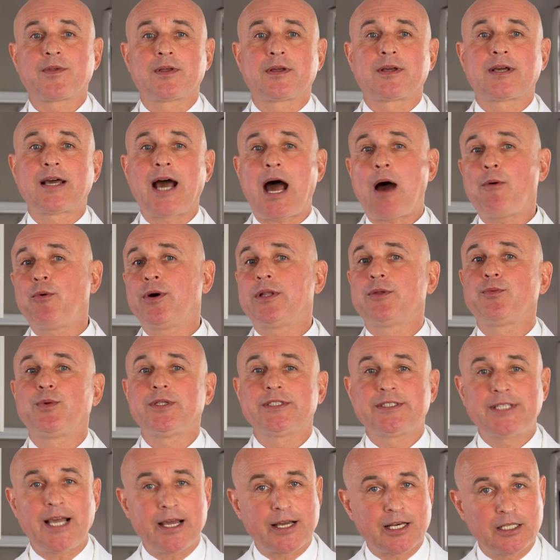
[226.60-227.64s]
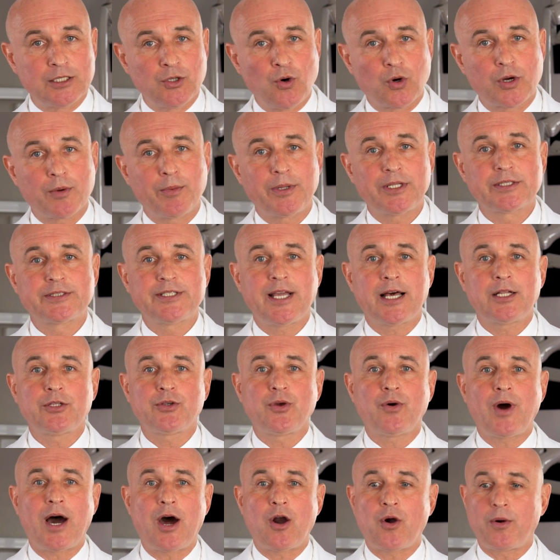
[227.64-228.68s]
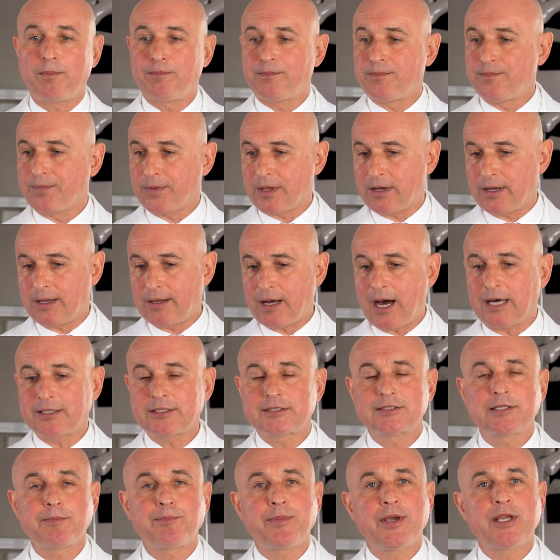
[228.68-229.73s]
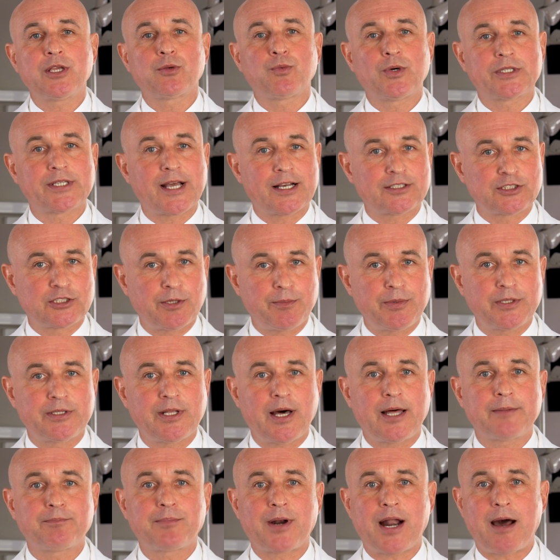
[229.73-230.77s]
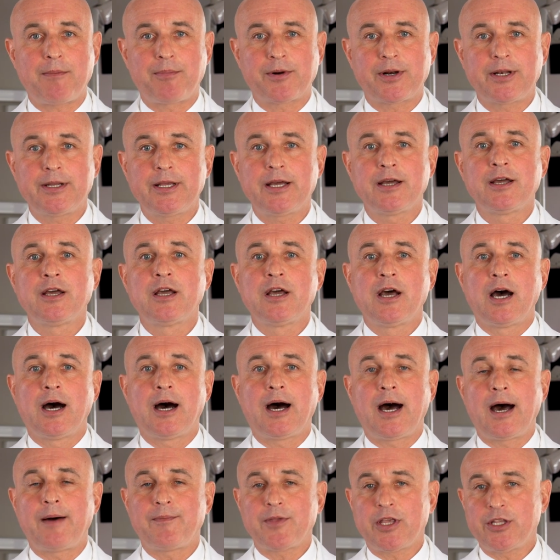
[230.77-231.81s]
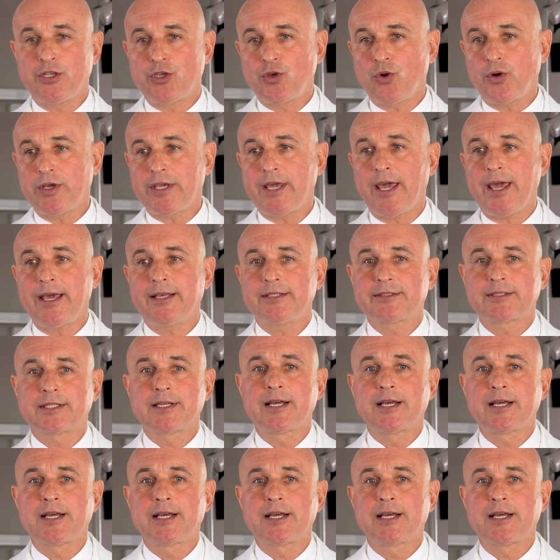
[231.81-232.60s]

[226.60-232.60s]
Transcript: come and we'll take a look. We'll tell you our honest opinion, what has to be done properly in your case.